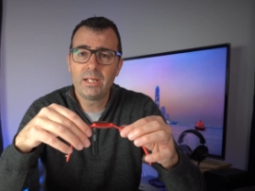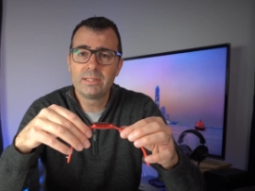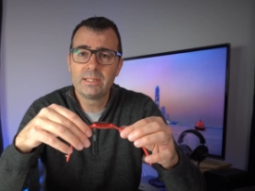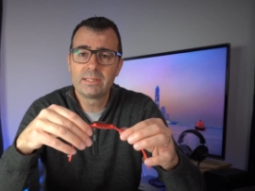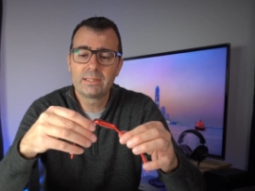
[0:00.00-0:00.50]

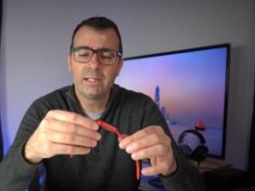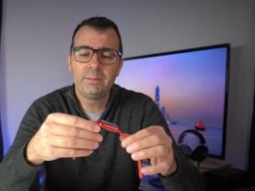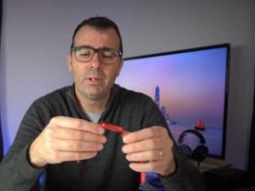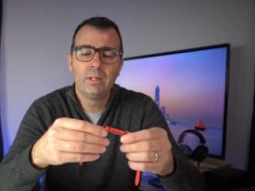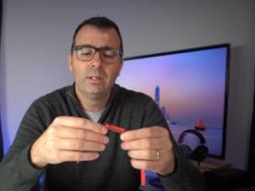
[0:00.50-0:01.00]
easy to
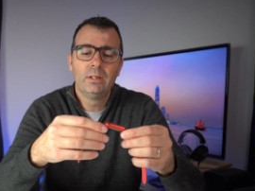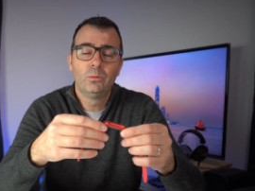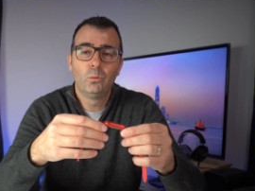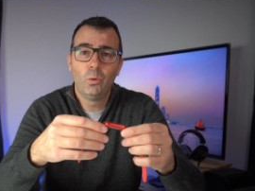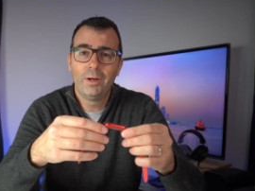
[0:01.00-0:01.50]
sleep
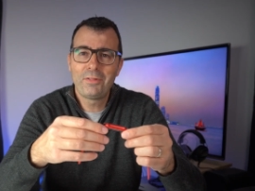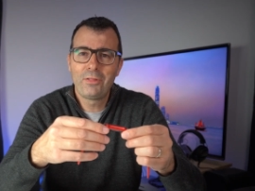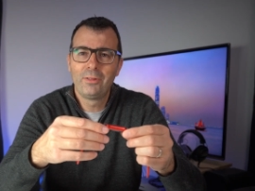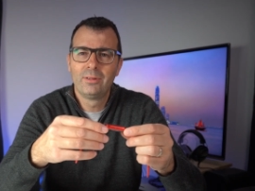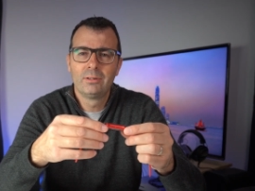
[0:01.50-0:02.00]
with.